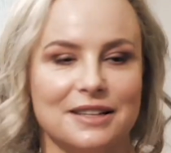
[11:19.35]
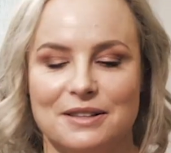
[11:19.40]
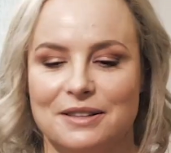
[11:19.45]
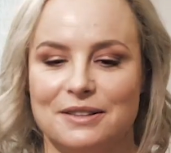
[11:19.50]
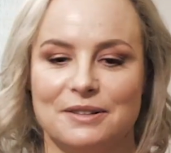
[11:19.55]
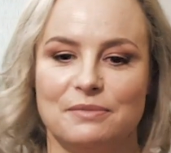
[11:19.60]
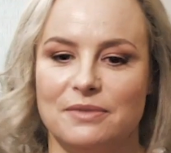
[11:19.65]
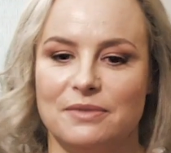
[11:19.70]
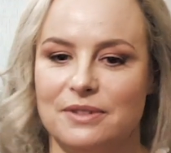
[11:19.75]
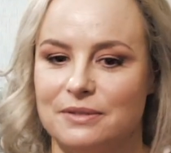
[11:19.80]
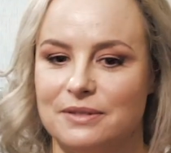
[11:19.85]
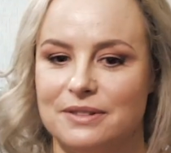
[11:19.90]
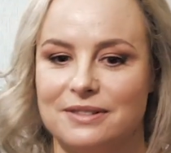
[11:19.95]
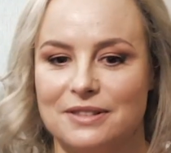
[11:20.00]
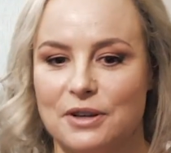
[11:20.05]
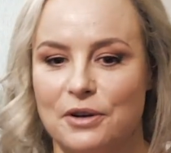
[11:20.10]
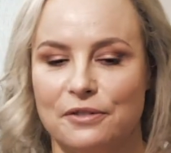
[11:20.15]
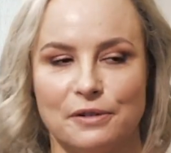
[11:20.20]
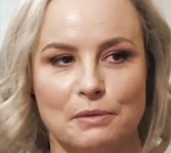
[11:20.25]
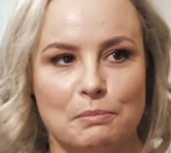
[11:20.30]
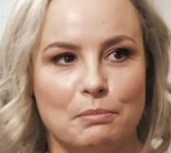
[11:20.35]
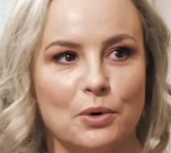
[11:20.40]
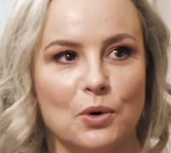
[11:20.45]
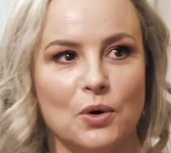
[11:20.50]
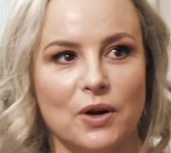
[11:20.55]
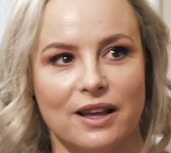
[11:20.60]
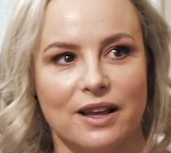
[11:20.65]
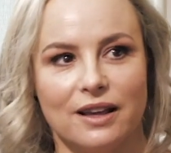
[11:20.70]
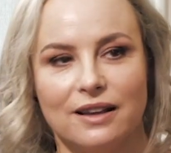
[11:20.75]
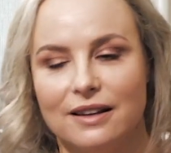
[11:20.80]
It was over a
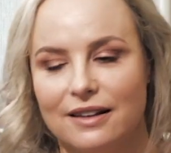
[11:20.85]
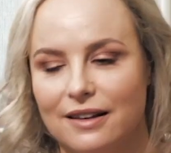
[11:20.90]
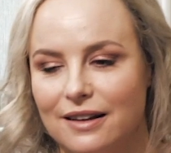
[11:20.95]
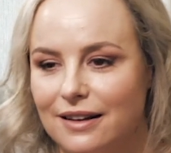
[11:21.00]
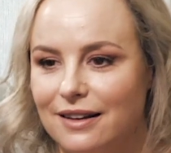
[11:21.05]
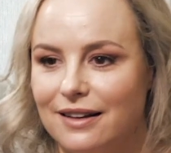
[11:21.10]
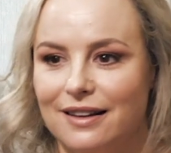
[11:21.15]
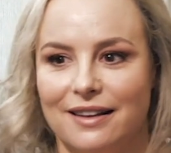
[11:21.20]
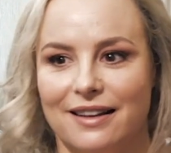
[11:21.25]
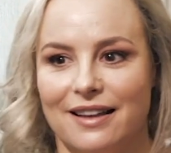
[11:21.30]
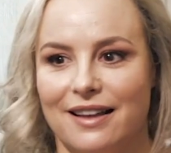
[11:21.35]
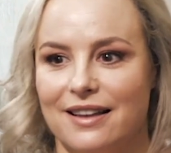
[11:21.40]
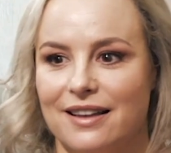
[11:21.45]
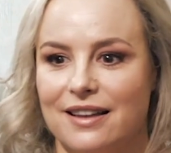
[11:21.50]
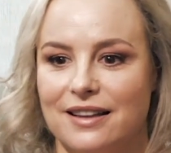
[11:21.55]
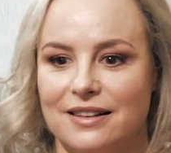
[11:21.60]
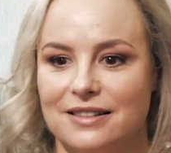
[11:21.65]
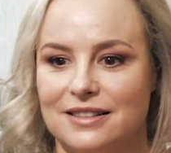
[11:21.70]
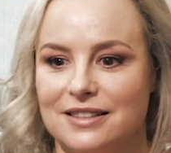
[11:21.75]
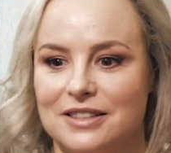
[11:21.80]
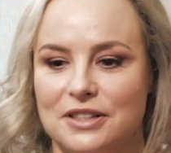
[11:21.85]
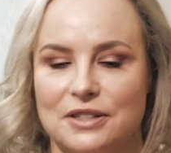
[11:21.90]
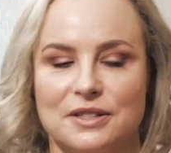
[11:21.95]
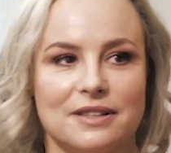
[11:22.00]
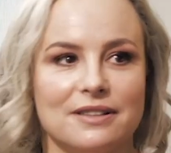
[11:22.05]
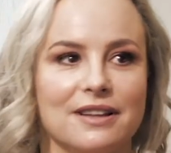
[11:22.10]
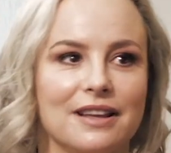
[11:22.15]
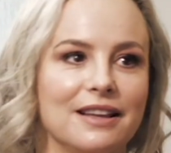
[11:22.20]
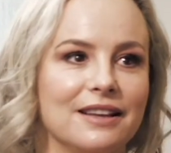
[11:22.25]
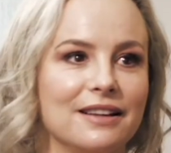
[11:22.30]
boy, and
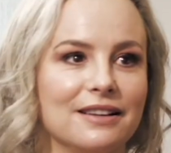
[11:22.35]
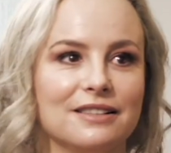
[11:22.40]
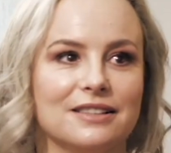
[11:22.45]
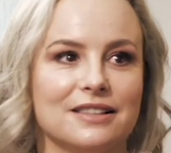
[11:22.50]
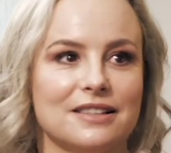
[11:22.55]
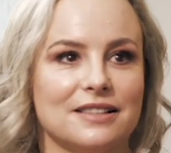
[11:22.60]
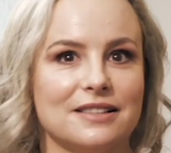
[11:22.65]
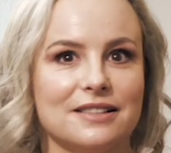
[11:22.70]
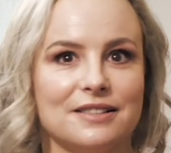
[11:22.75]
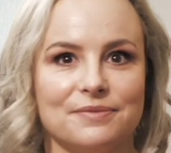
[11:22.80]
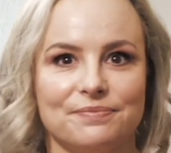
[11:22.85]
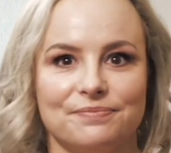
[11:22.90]
he just